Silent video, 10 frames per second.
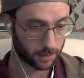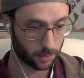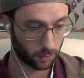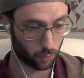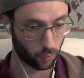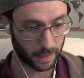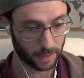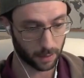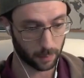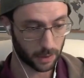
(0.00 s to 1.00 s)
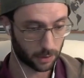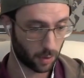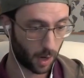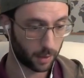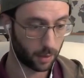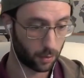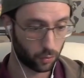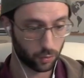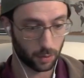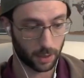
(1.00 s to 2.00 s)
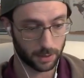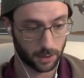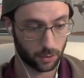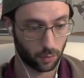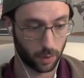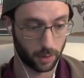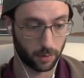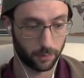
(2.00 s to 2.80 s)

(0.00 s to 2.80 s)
So queen comes in trying to neutralize this queen, right?